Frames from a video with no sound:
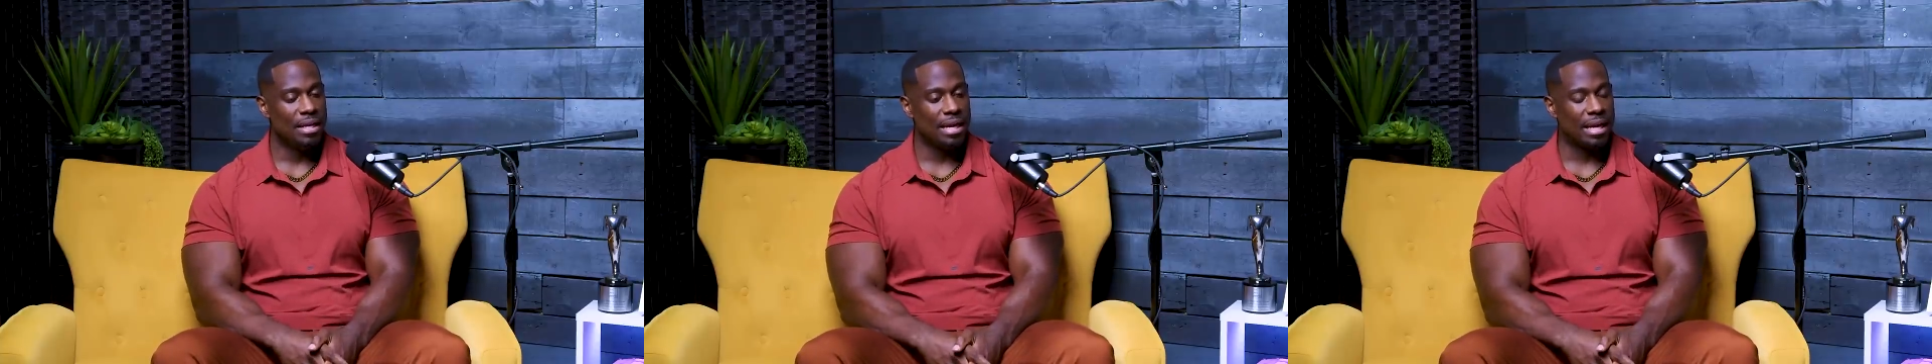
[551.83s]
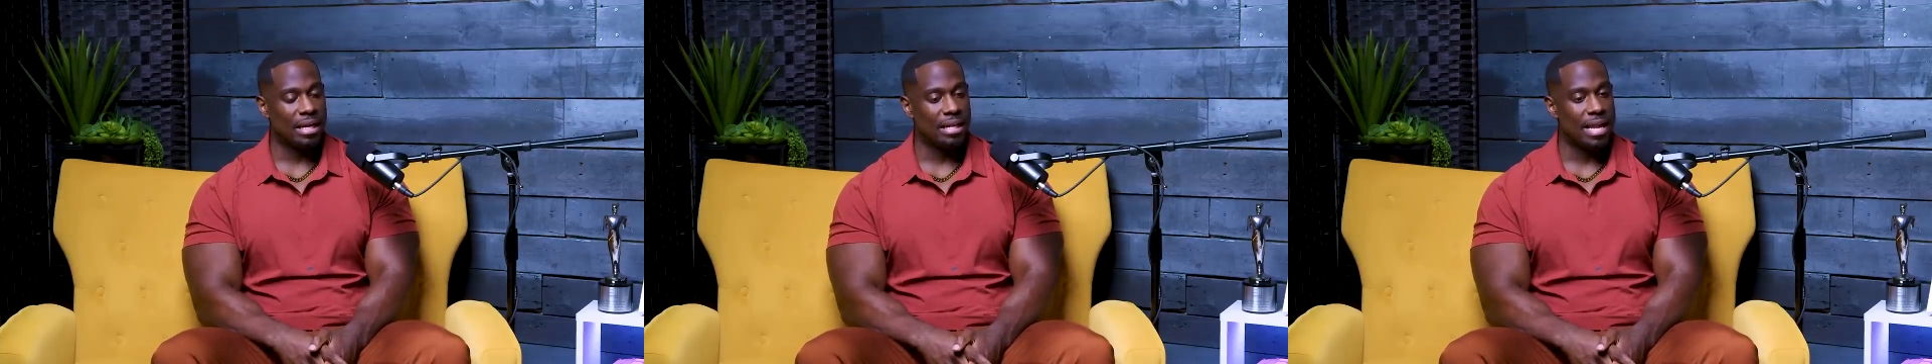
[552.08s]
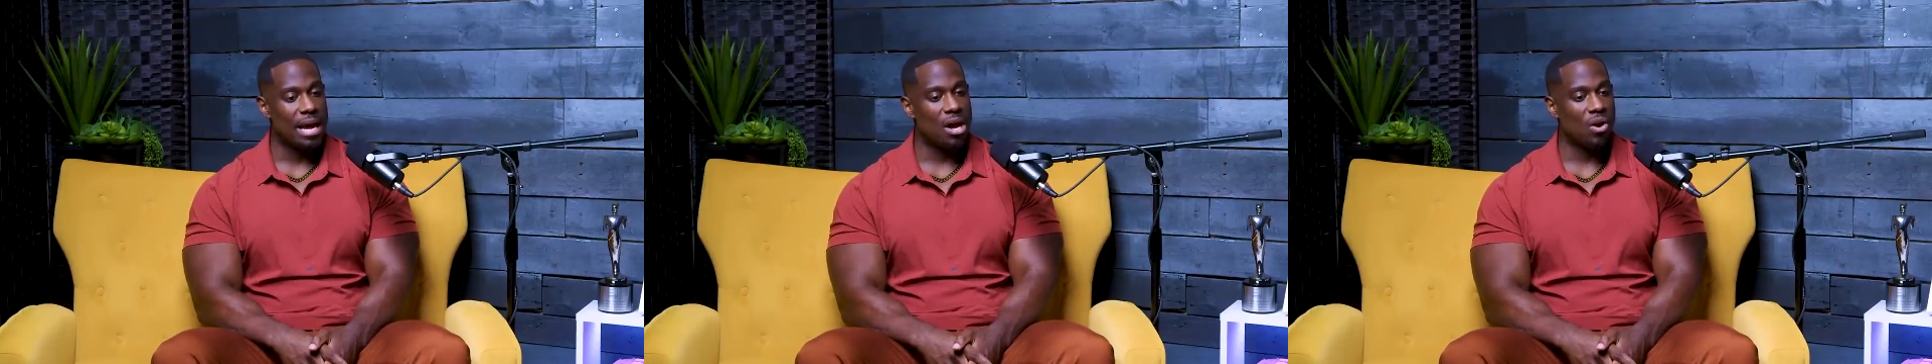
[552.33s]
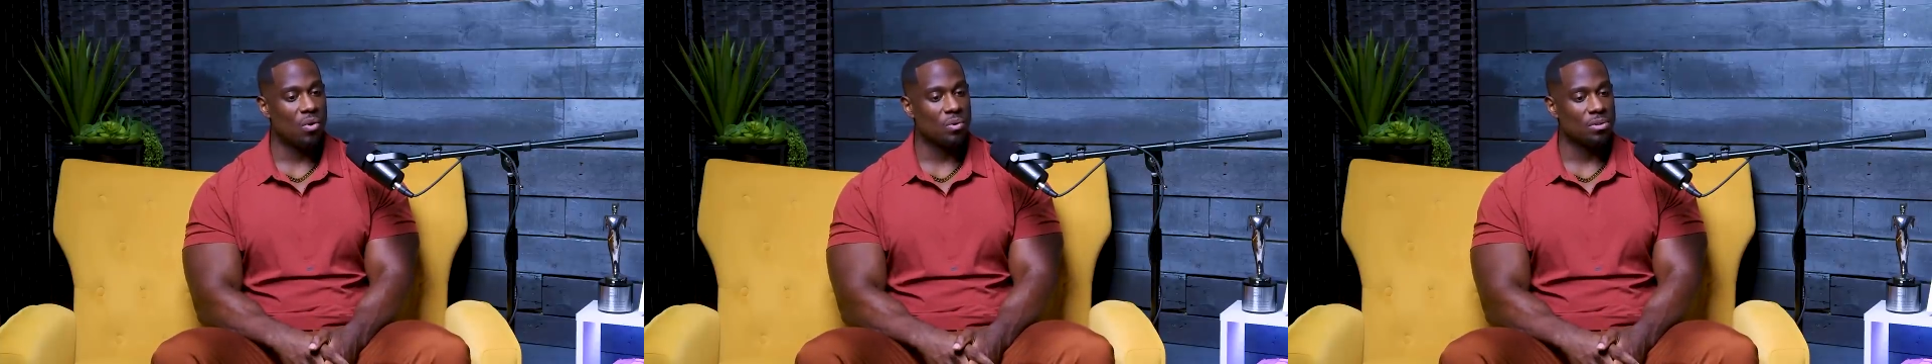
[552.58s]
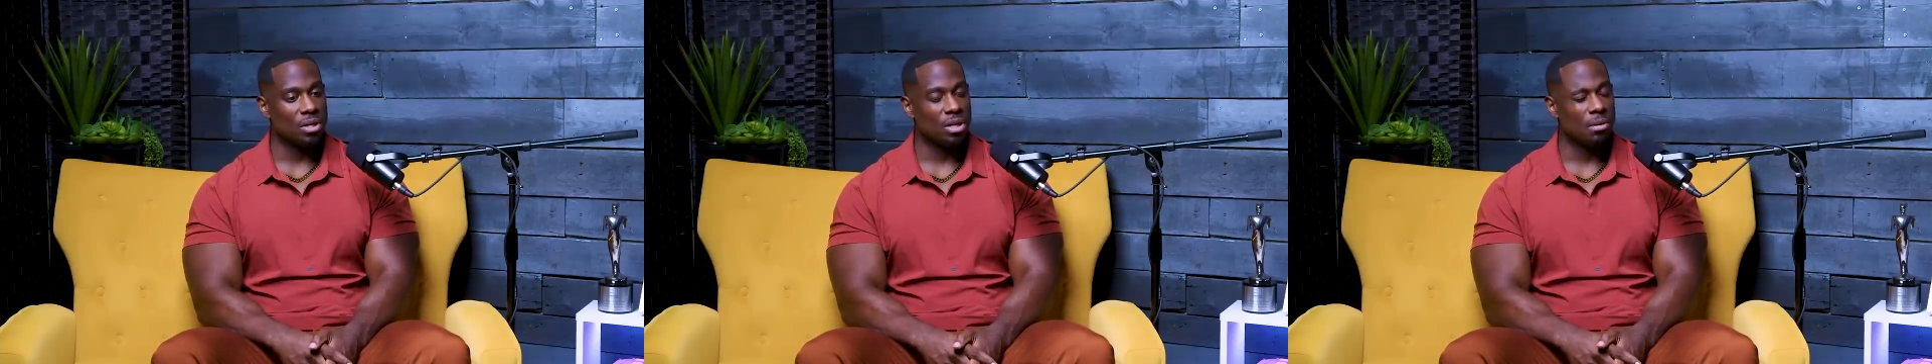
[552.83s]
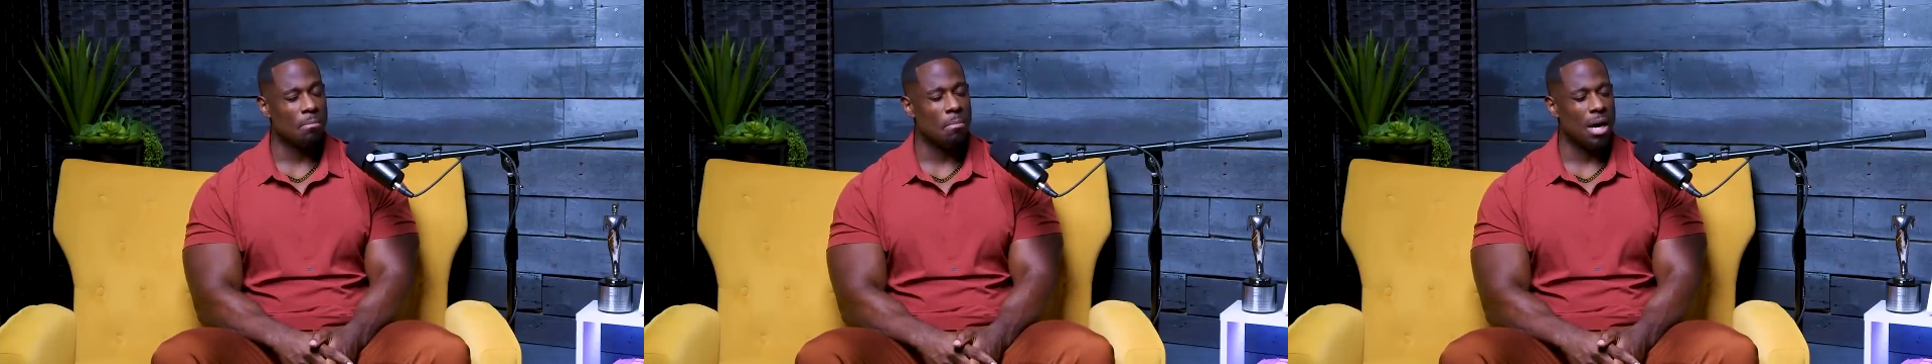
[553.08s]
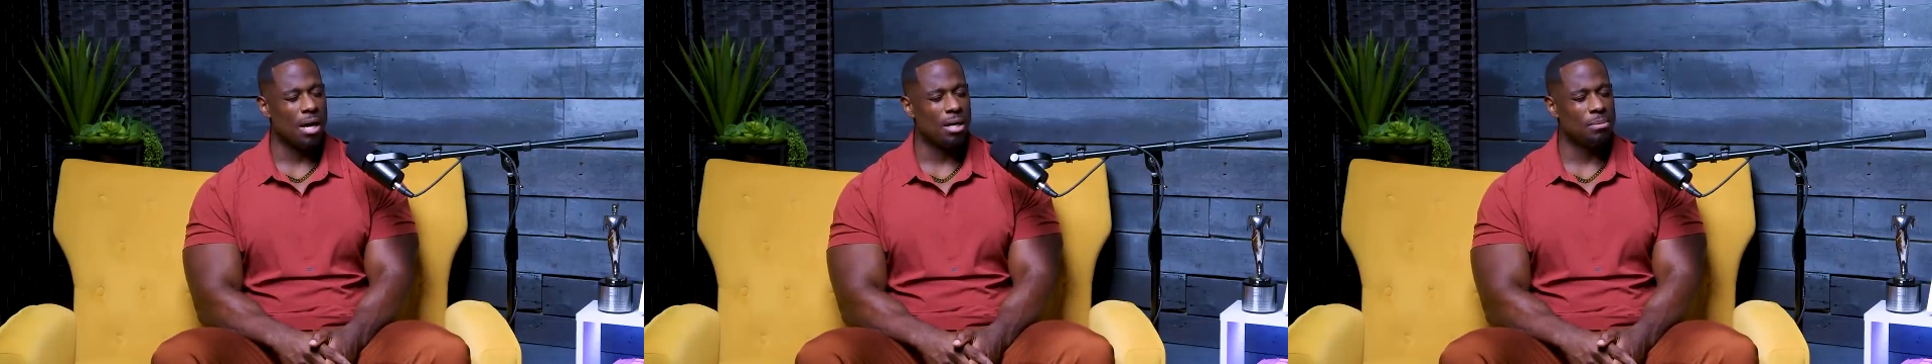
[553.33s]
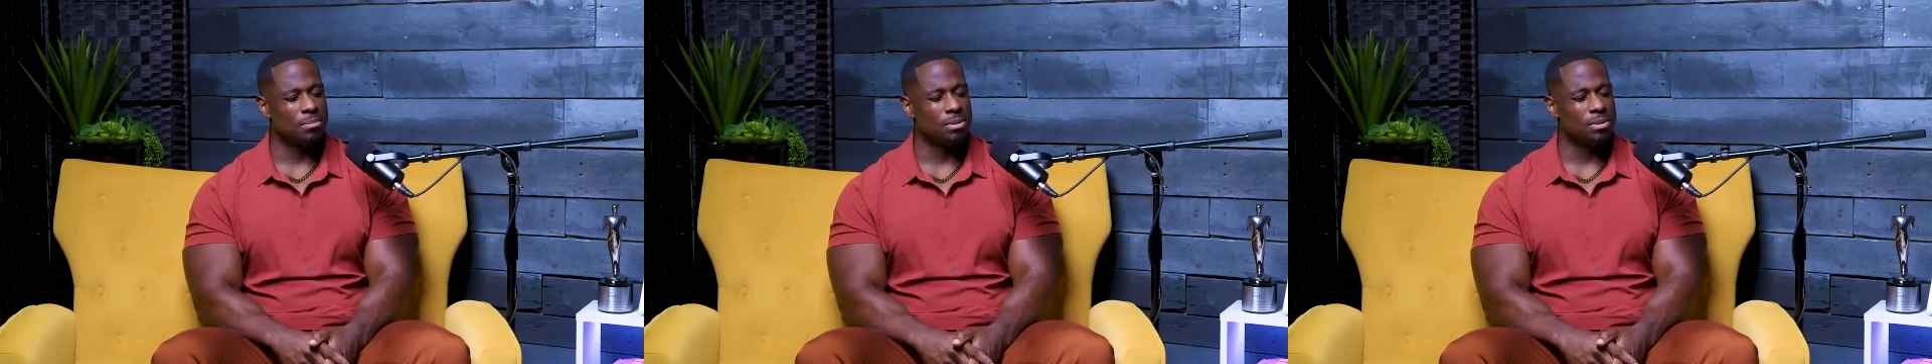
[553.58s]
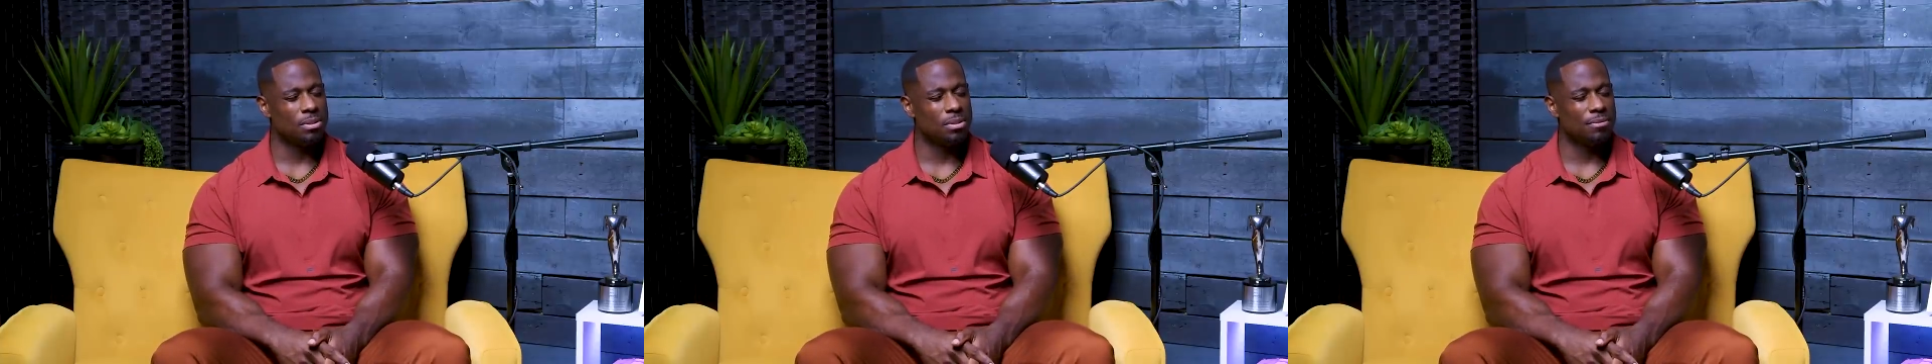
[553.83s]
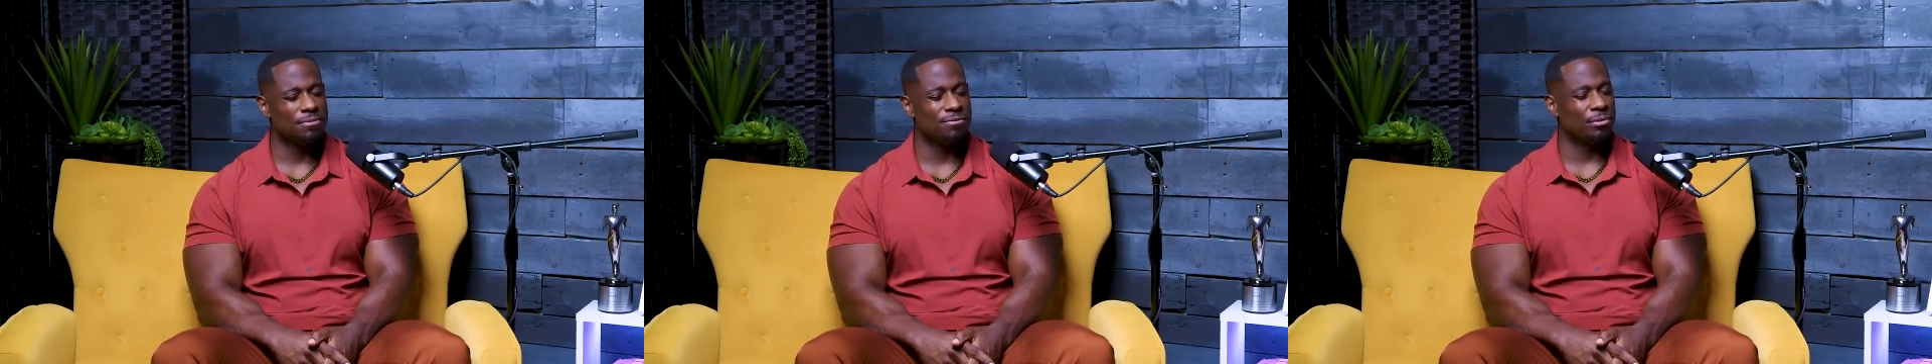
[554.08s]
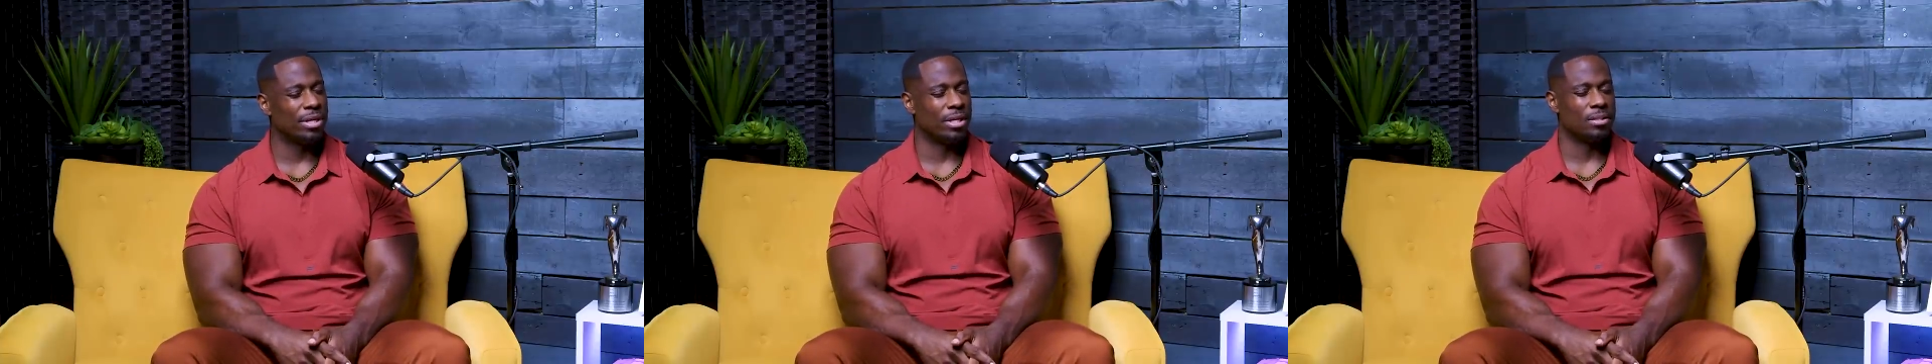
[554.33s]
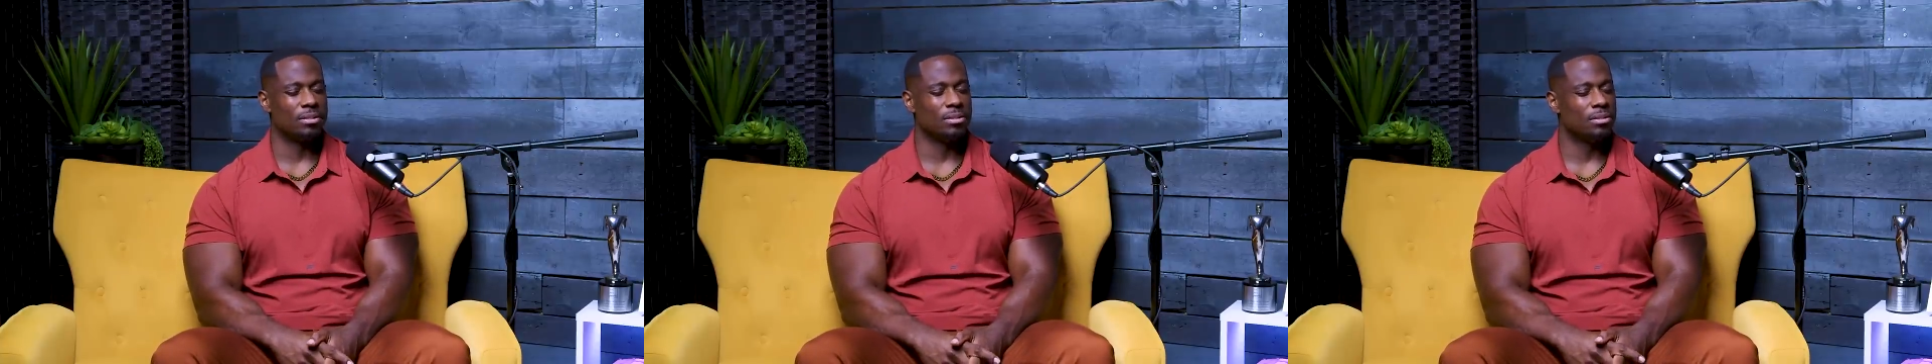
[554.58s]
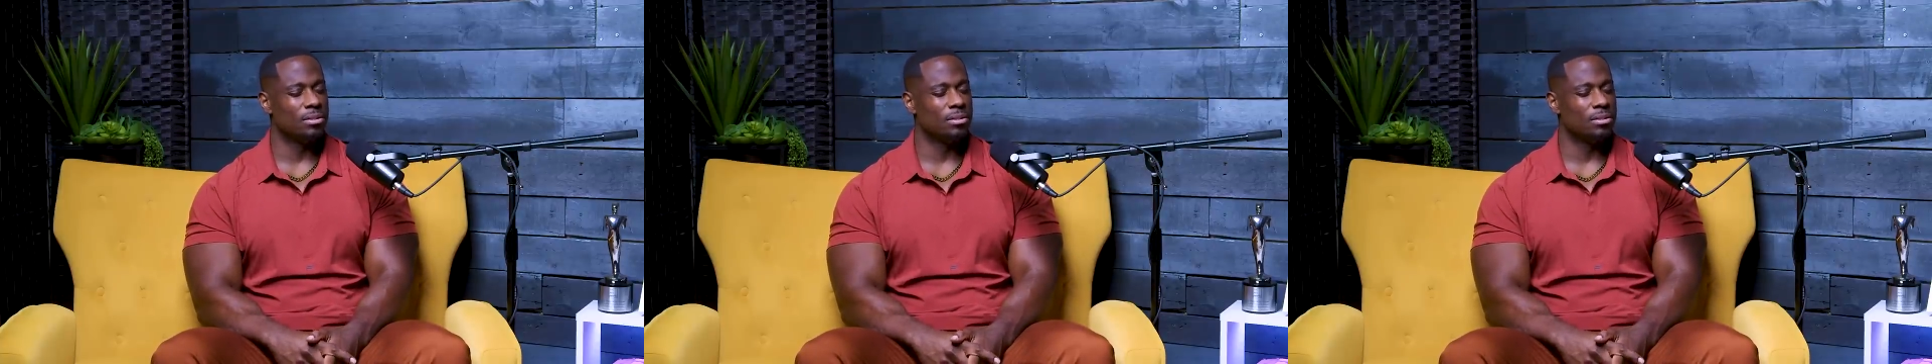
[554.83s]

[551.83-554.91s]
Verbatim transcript: And now her mom's friend,